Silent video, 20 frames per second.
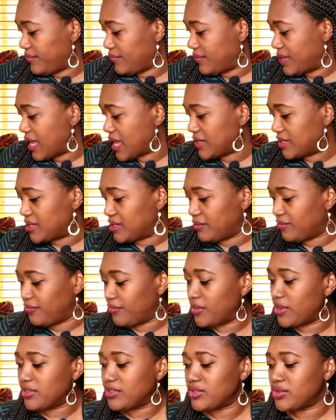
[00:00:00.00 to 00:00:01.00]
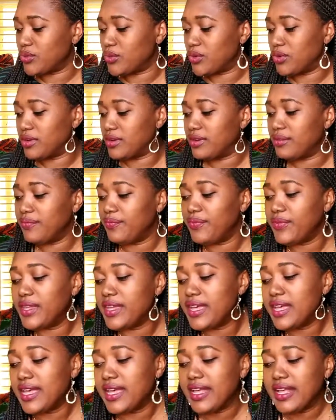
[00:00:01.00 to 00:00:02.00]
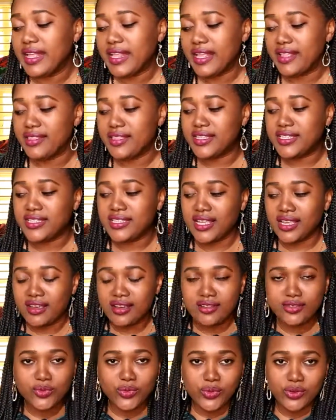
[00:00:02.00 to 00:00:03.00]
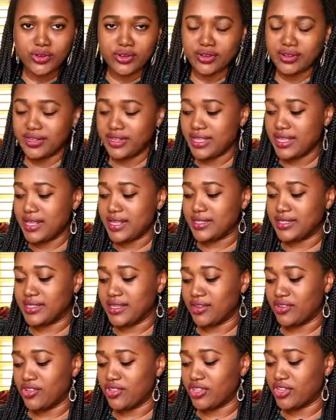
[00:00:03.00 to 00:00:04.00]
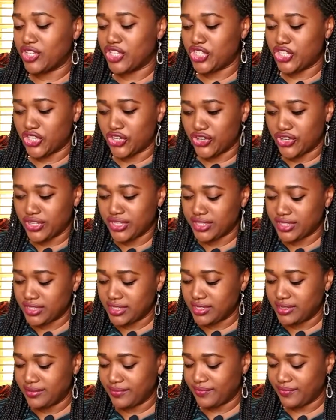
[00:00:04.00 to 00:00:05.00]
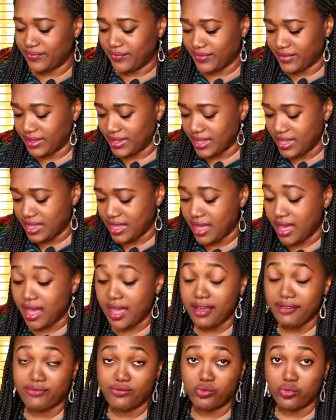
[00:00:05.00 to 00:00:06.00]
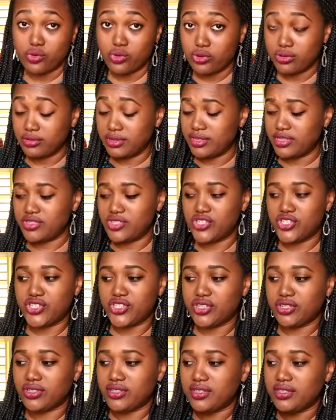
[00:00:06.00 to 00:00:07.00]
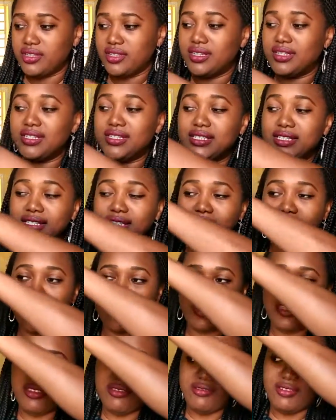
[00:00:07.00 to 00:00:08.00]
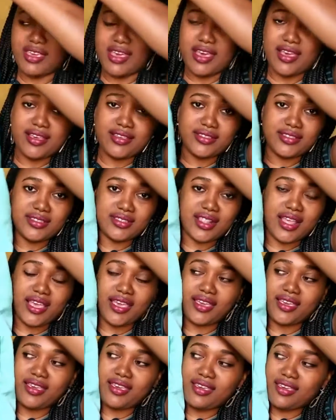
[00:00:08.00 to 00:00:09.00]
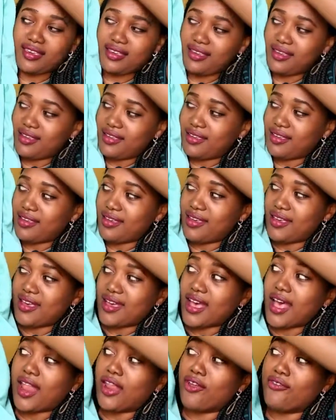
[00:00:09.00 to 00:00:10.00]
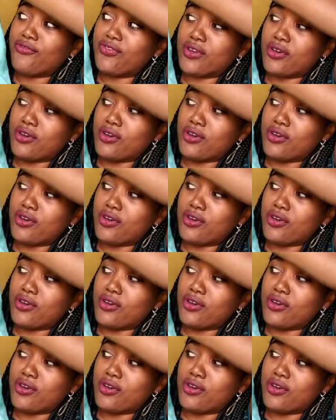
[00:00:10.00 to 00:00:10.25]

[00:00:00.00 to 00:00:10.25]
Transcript: that's the first one. And the second one is another shirt. I have worn this shirt to death, you guys. Like, I love the